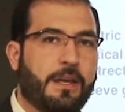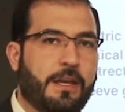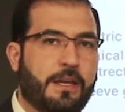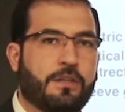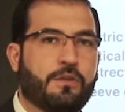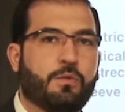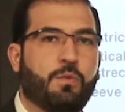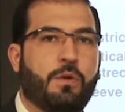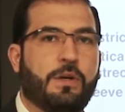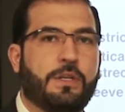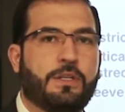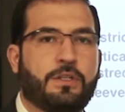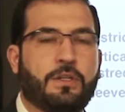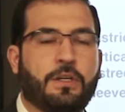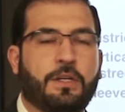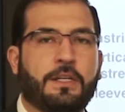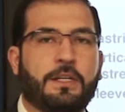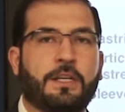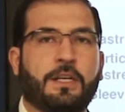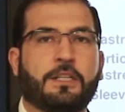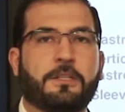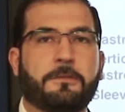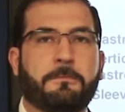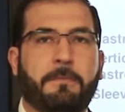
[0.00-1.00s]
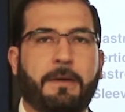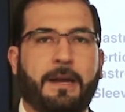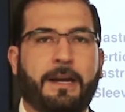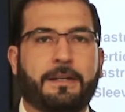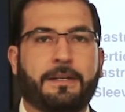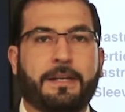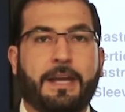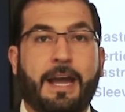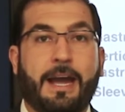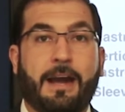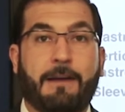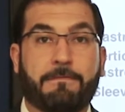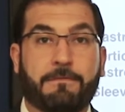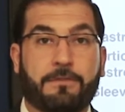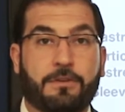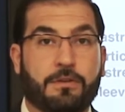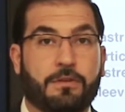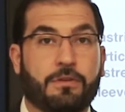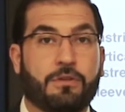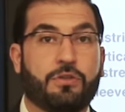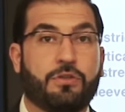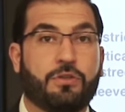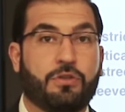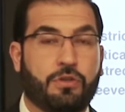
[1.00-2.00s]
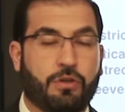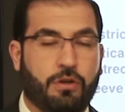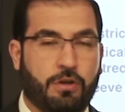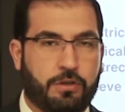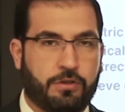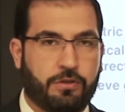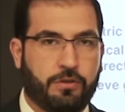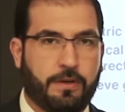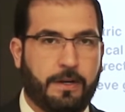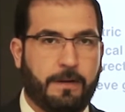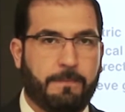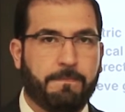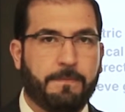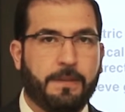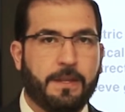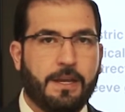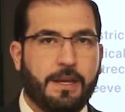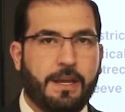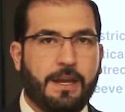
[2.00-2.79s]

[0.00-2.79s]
is what you can expect after surgery.